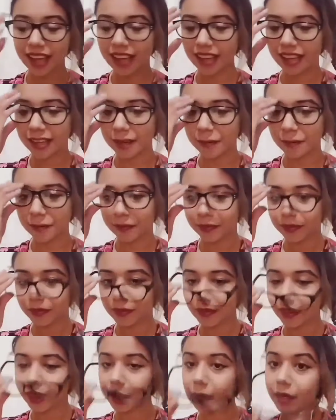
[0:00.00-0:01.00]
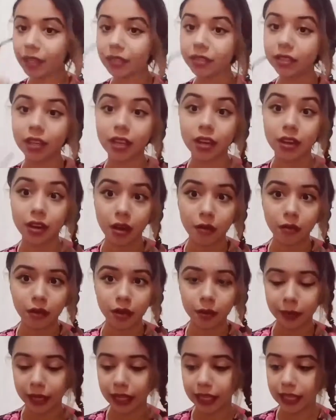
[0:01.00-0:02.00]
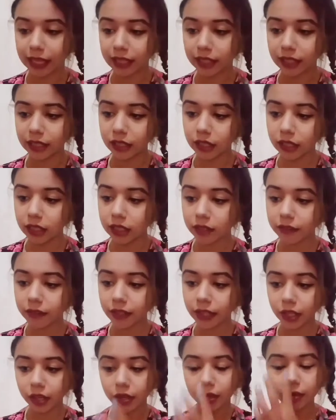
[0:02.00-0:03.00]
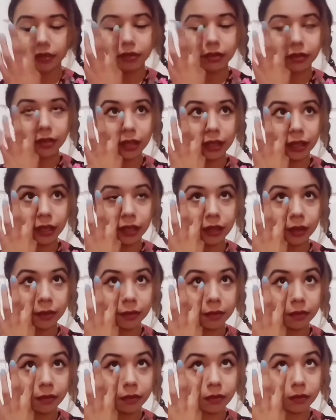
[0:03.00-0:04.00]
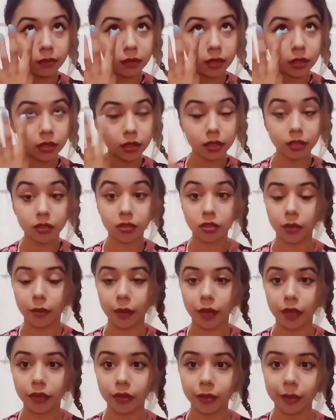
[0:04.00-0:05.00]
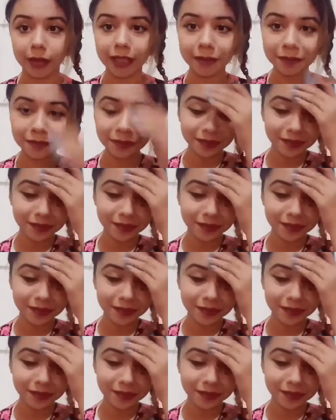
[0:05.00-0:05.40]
I'm actually gonna not wear my glasses on this video because they're bothering me.